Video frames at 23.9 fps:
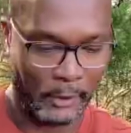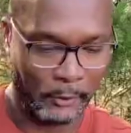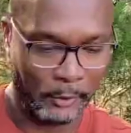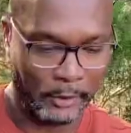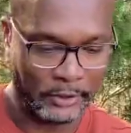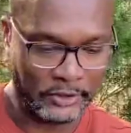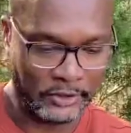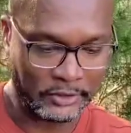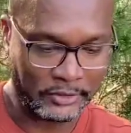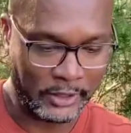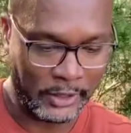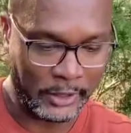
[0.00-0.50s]
we're
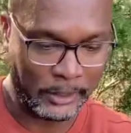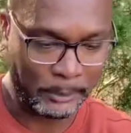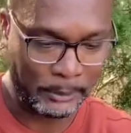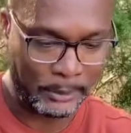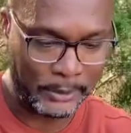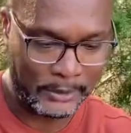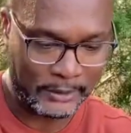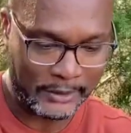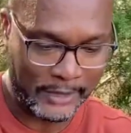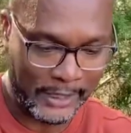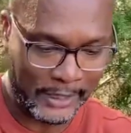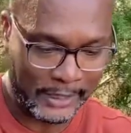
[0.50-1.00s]
just going to
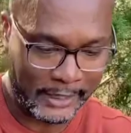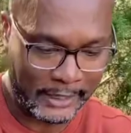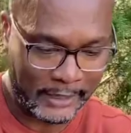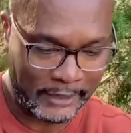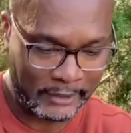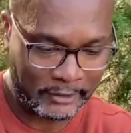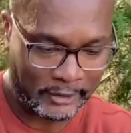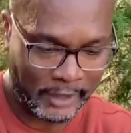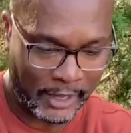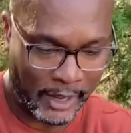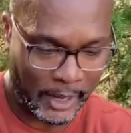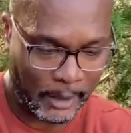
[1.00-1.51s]
put that
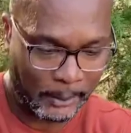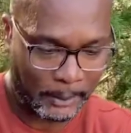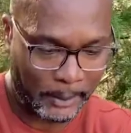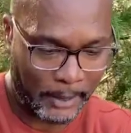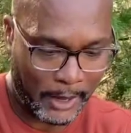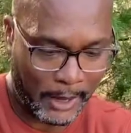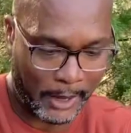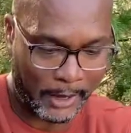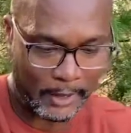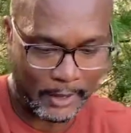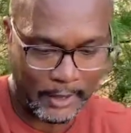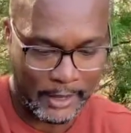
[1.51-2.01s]
into our
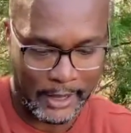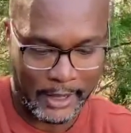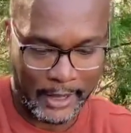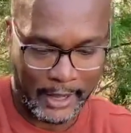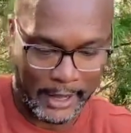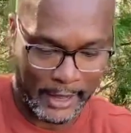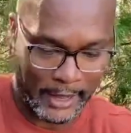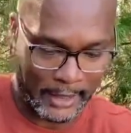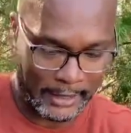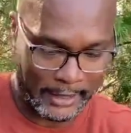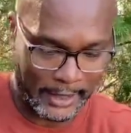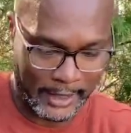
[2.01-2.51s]
pot.
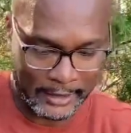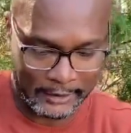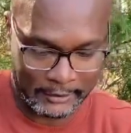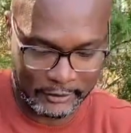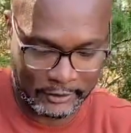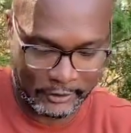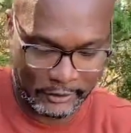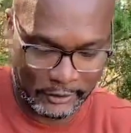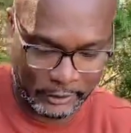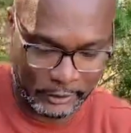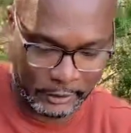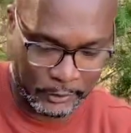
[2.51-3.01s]
I like
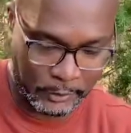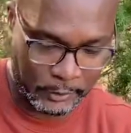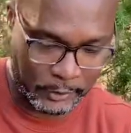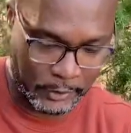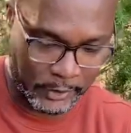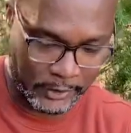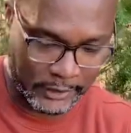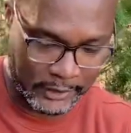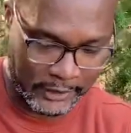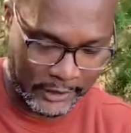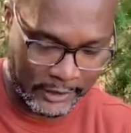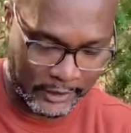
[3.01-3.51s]
to
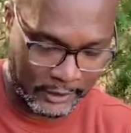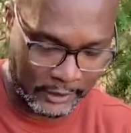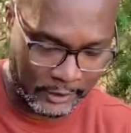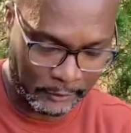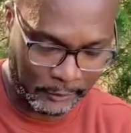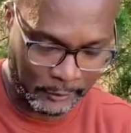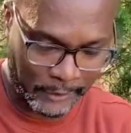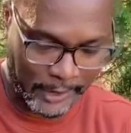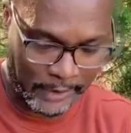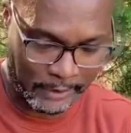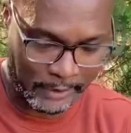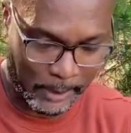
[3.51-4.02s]
get it
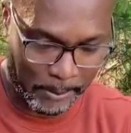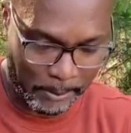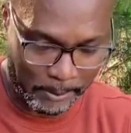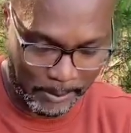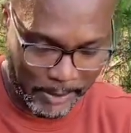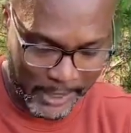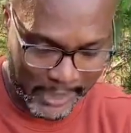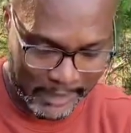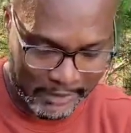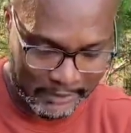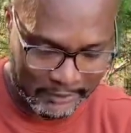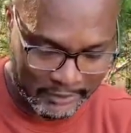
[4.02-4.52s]
around the
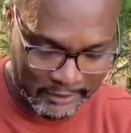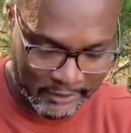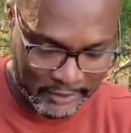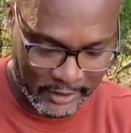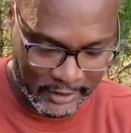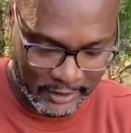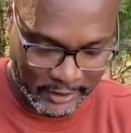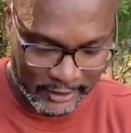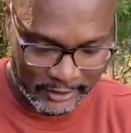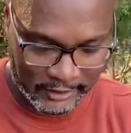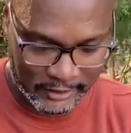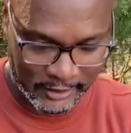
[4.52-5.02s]
base
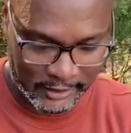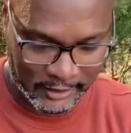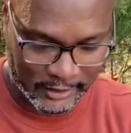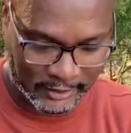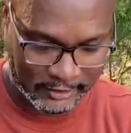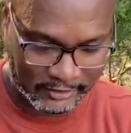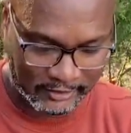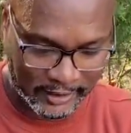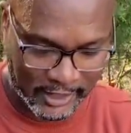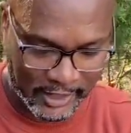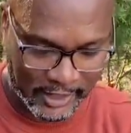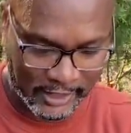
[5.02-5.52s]
and
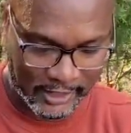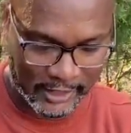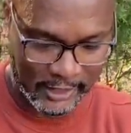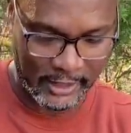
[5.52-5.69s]
then take it